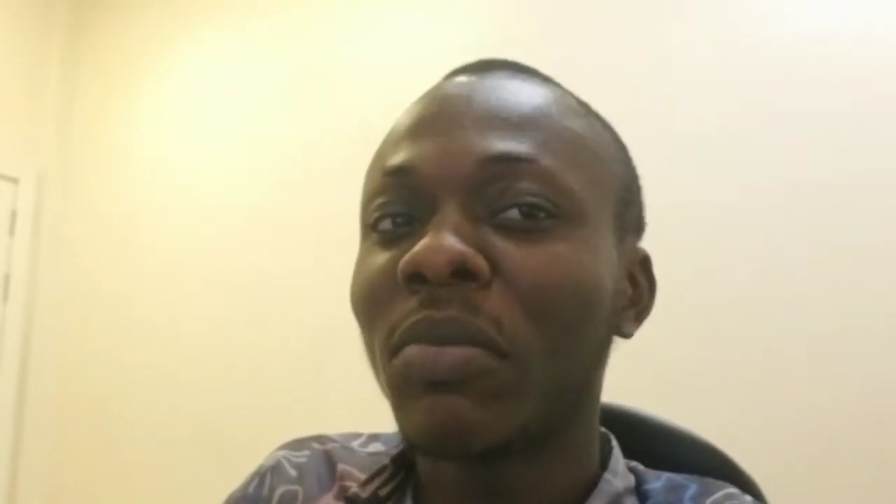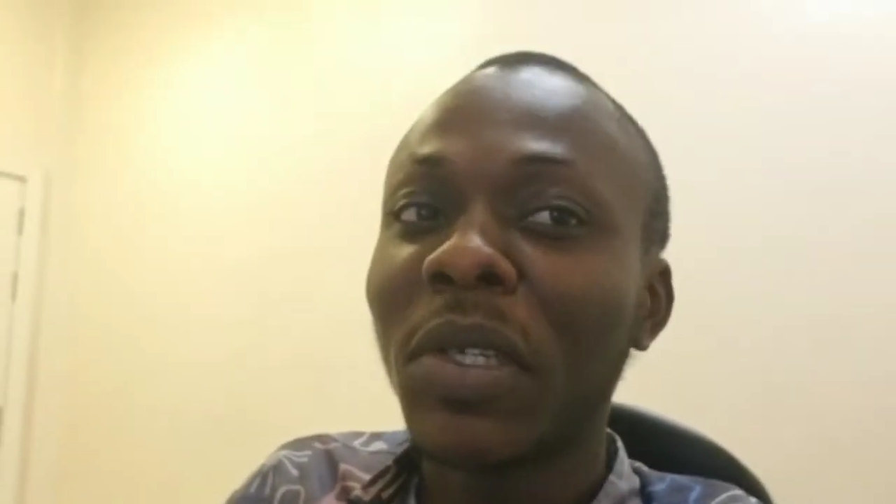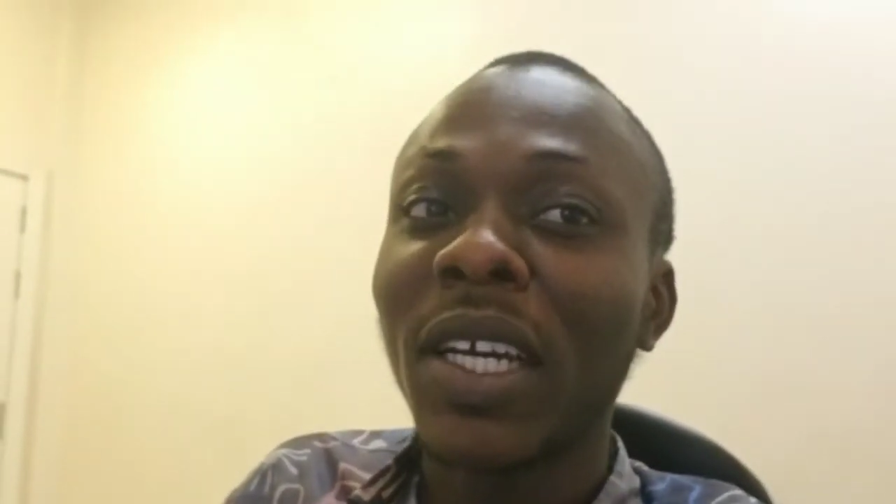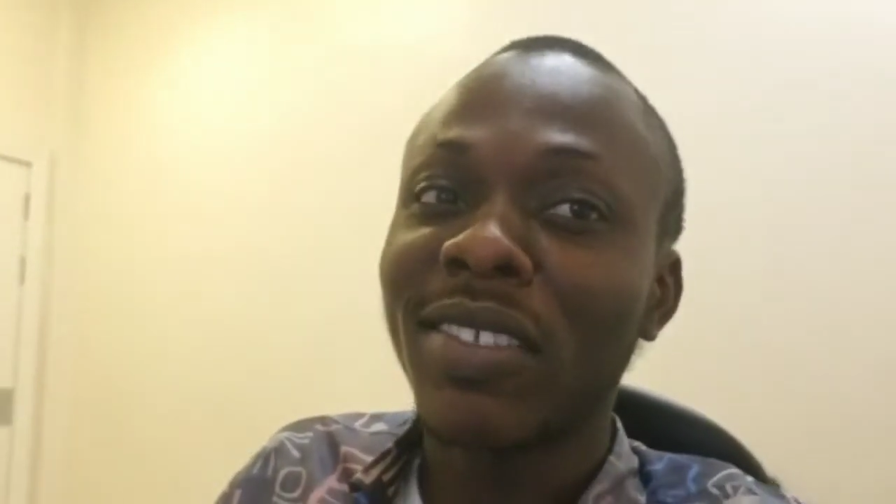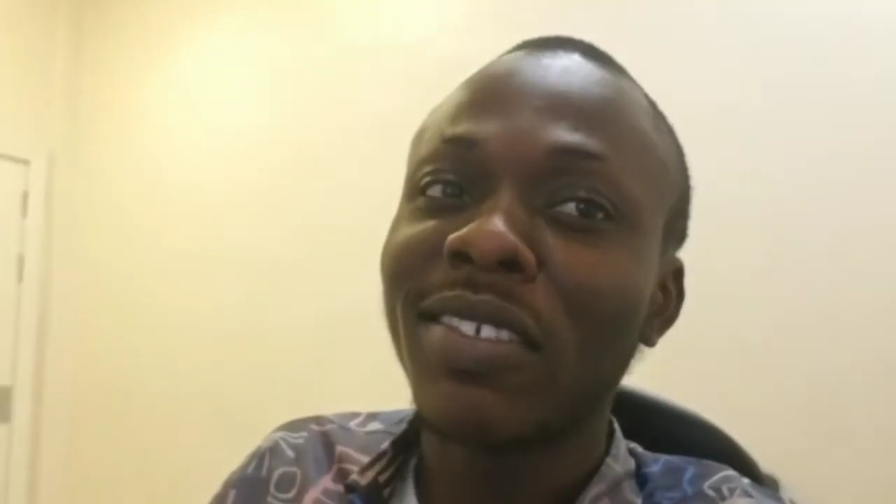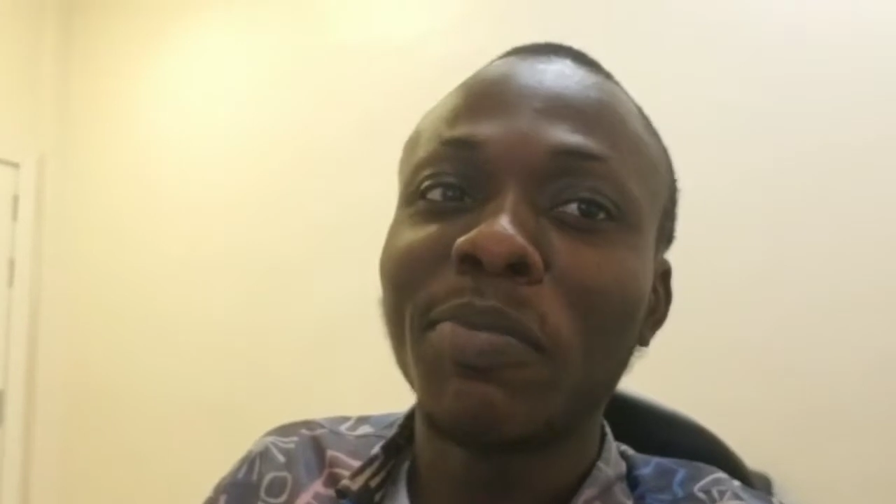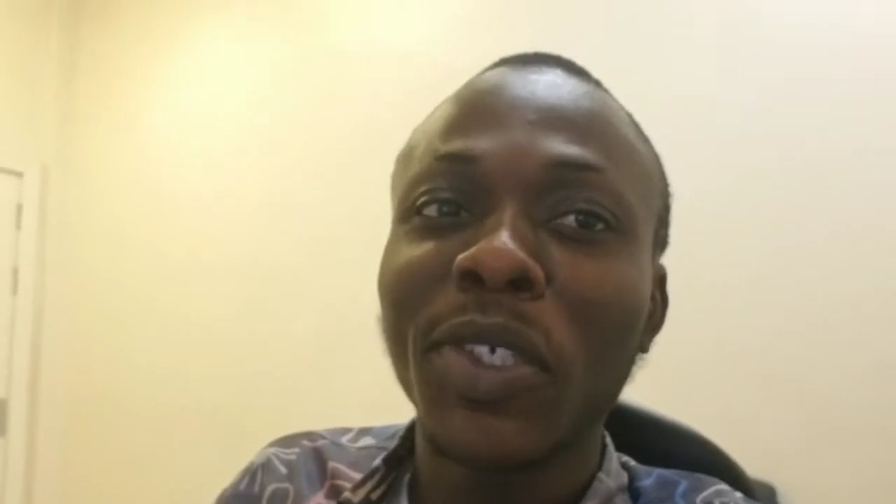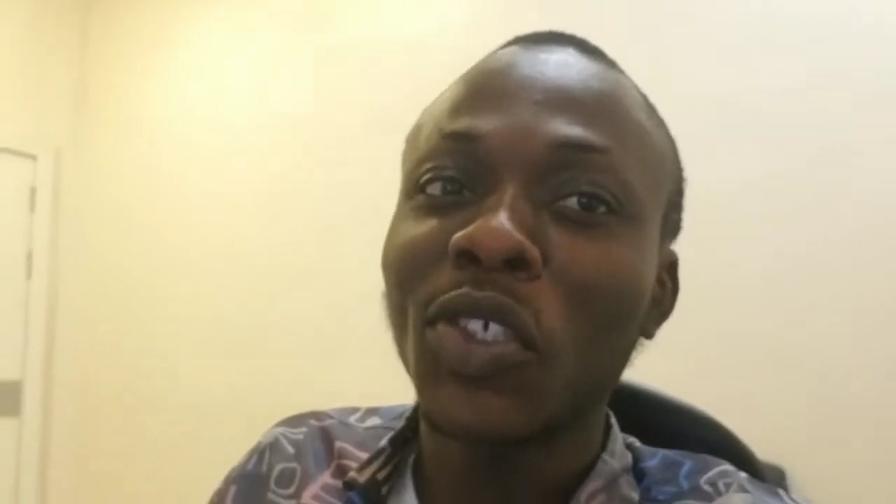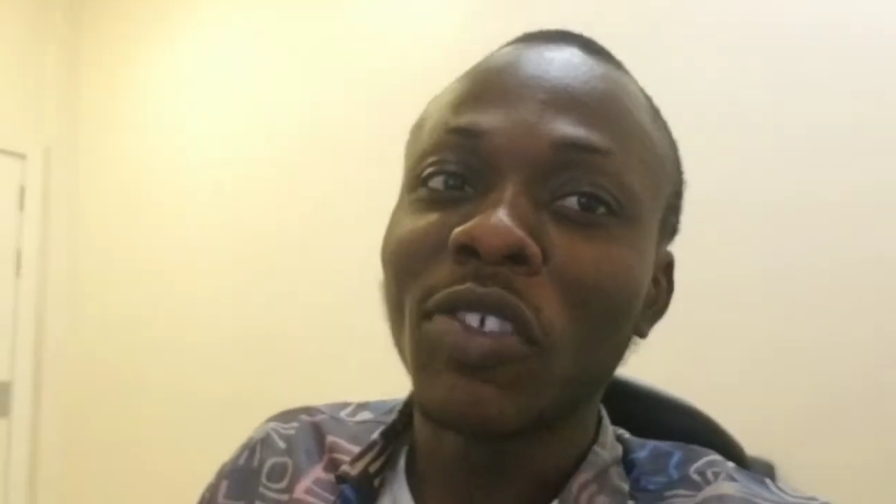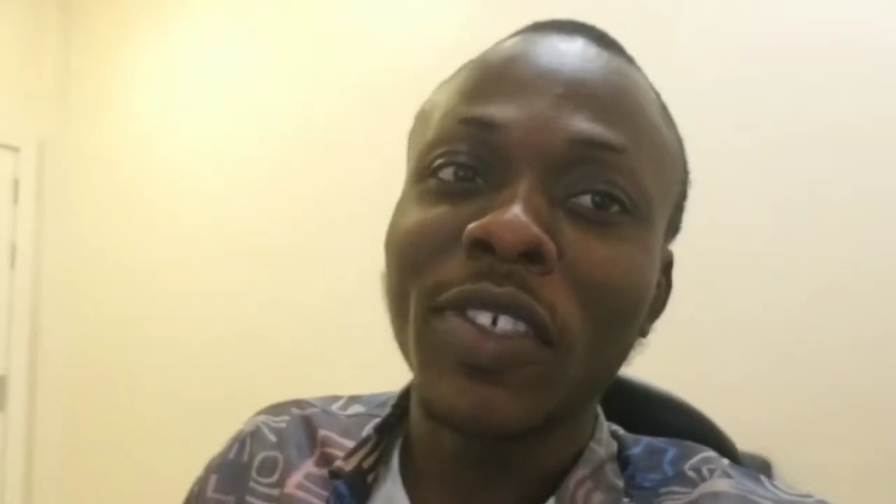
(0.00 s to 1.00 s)
maybe at the
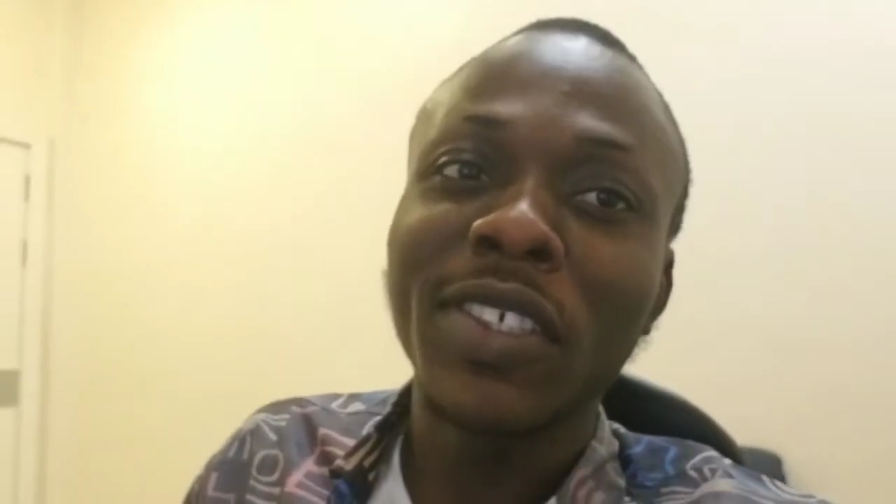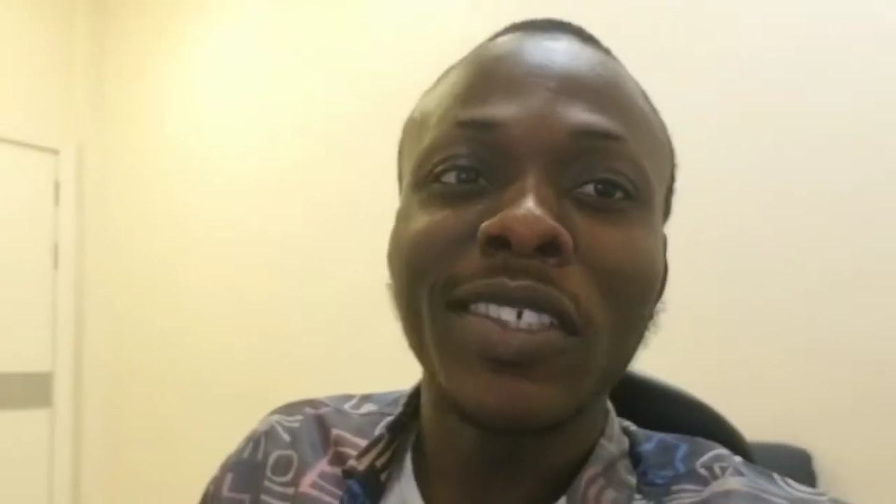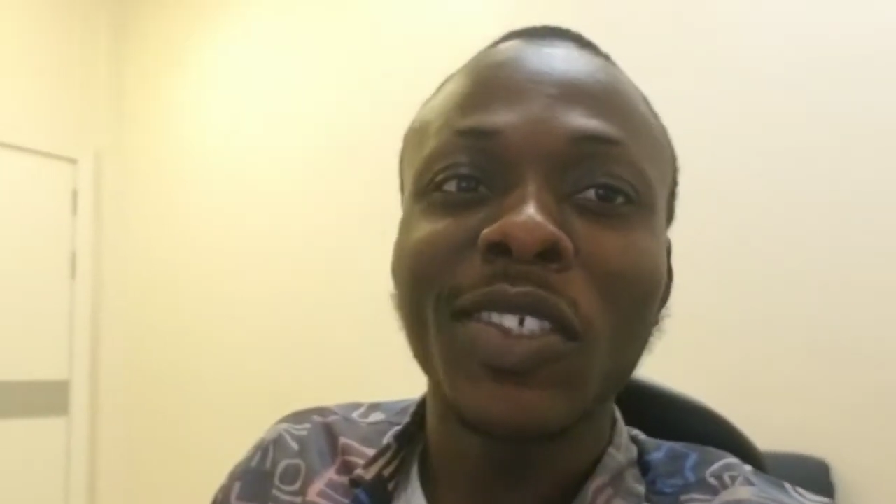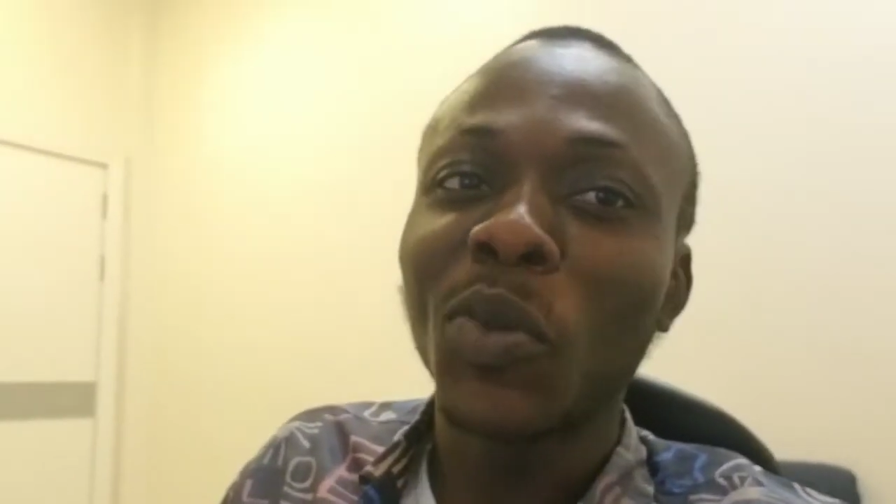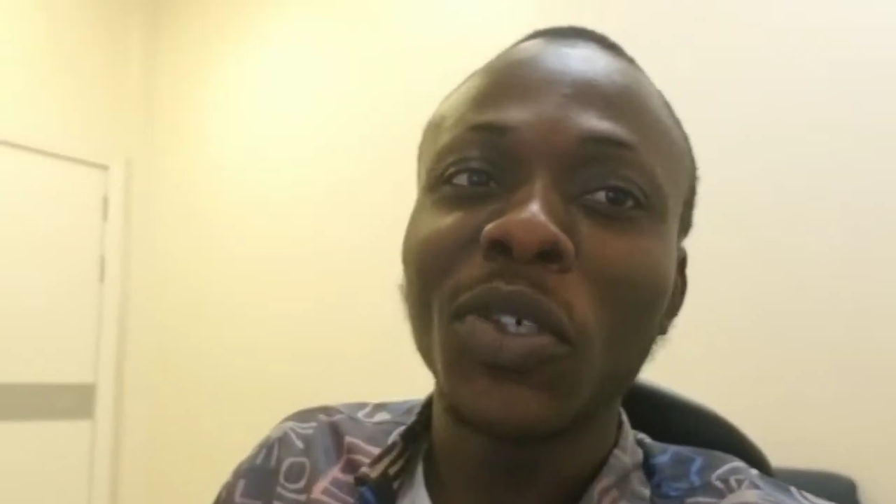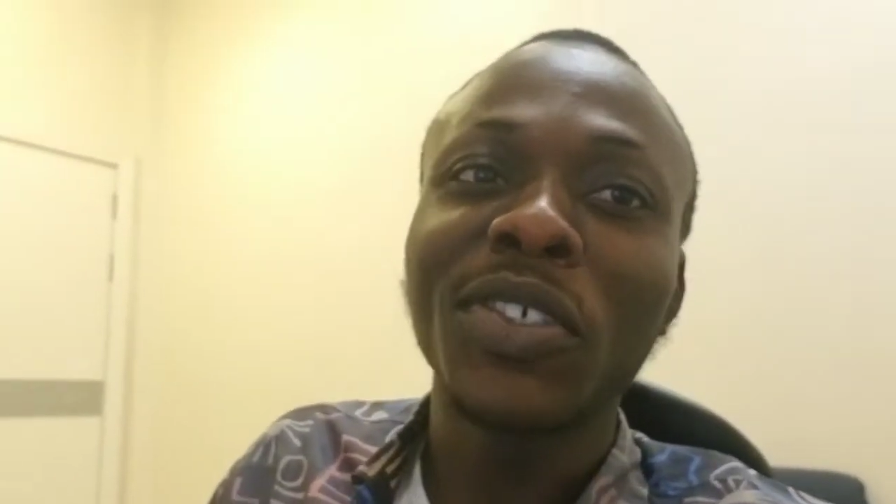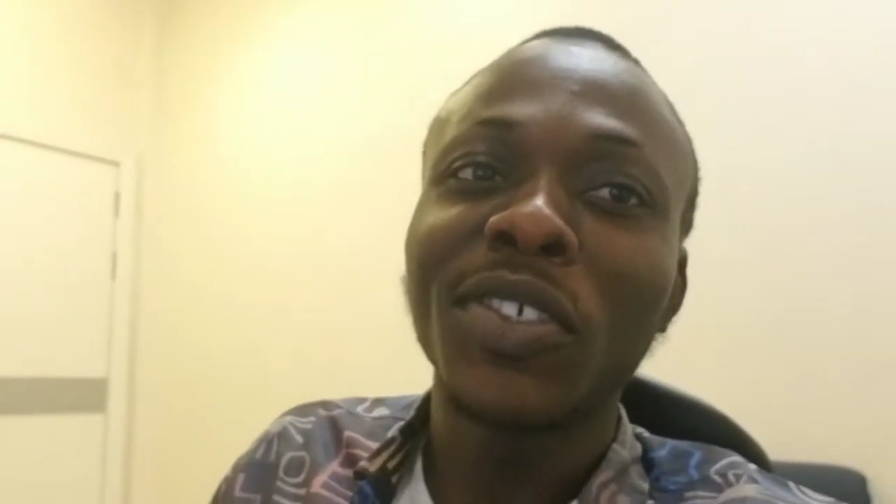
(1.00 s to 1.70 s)
best universities in the world,